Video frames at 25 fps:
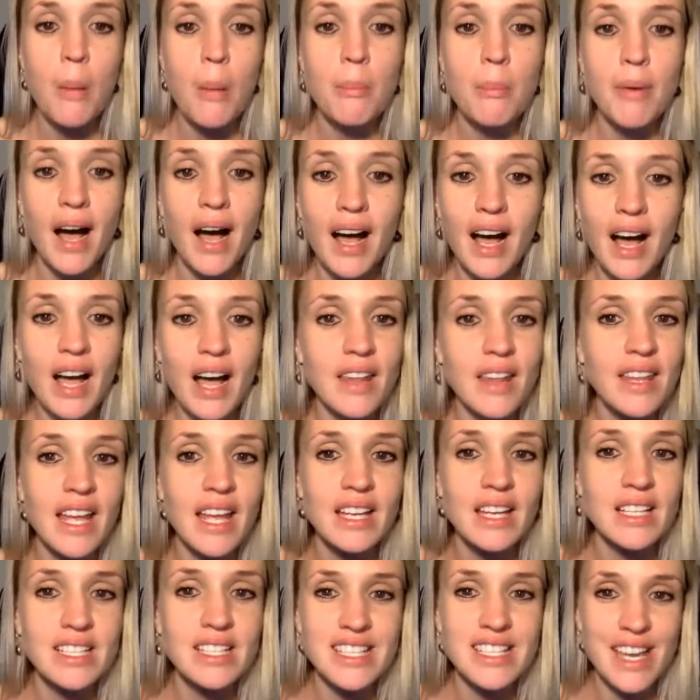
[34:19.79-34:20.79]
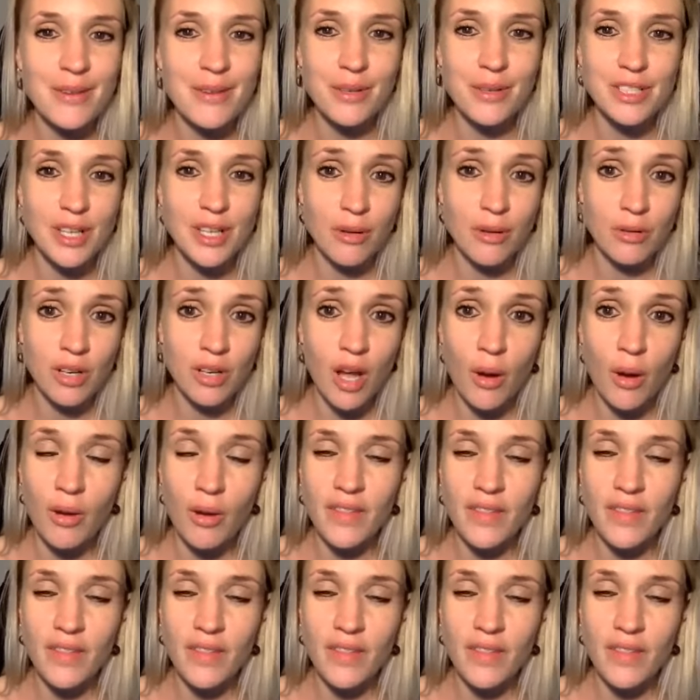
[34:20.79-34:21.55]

But at the end of the day, we don't know,